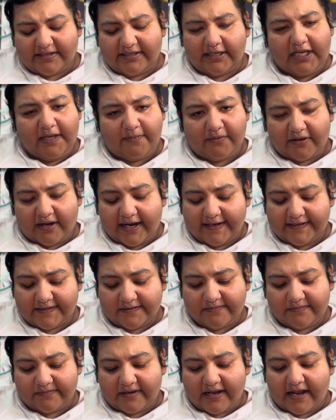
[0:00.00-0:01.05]
and keep your eyes
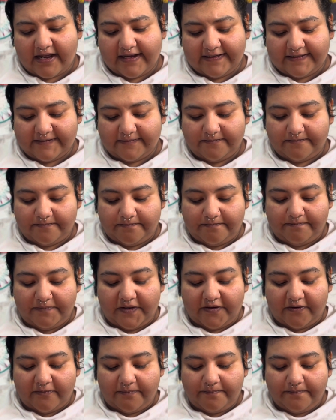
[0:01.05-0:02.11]
you
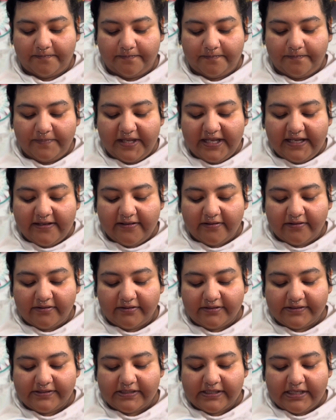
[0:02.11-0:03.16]
know peeled.